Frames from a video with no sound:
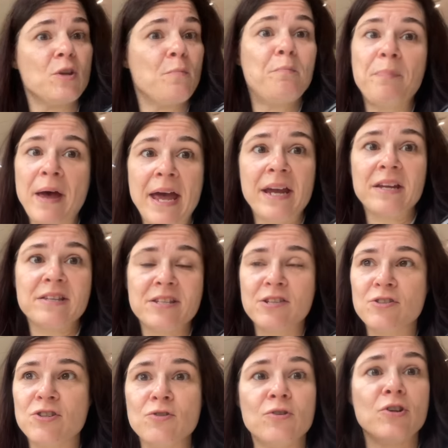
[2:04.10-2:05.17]
the bank
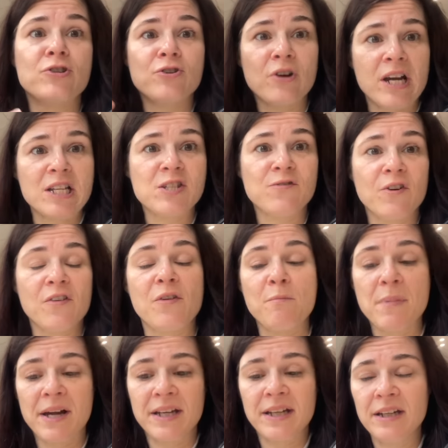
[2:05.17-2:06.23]
to do the transfer of the
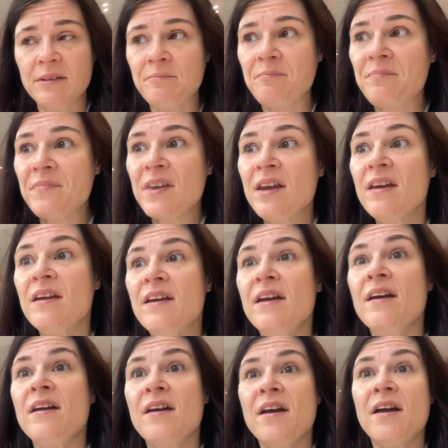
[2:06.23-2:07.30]
money.
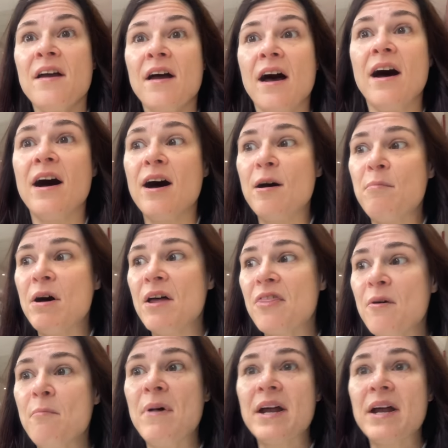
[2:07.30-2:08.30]
The